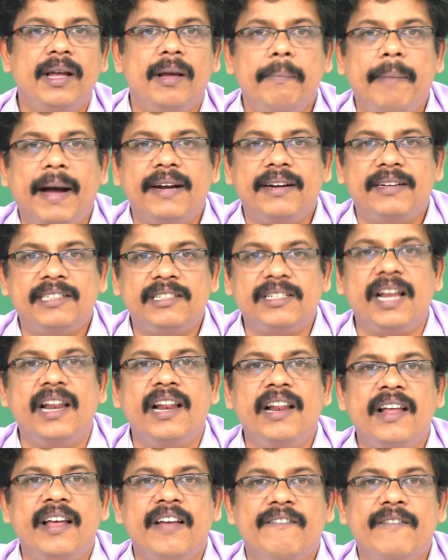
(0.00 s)
but
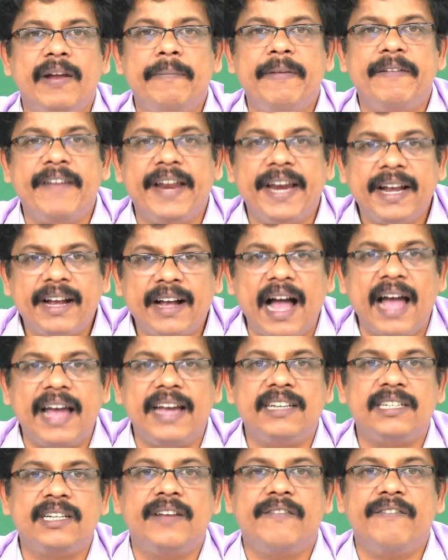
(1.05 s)
still will be very
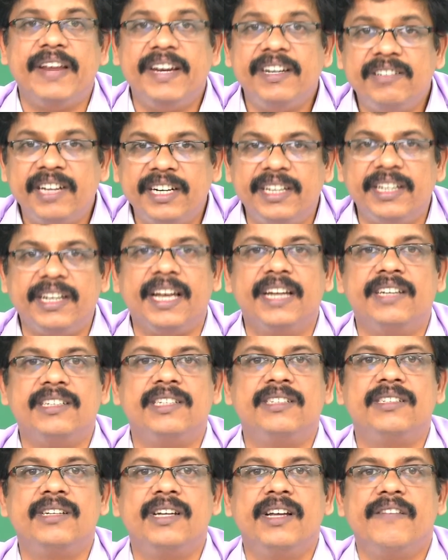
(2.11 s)
kind, very
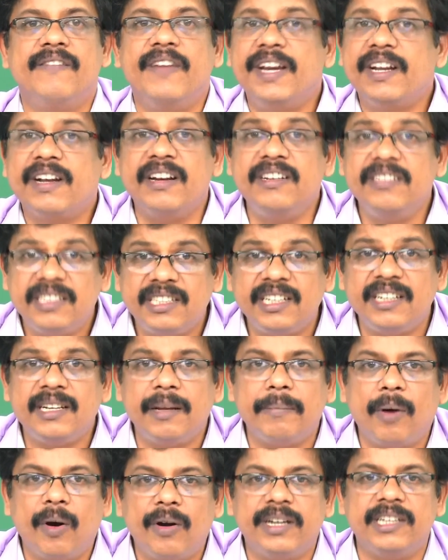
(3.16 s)
dedicated, very concerned
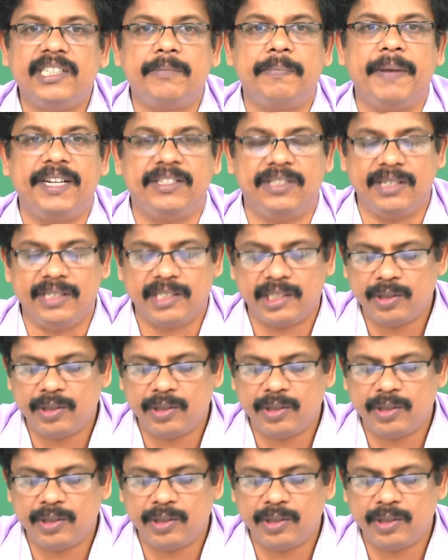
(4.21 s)
about his patients.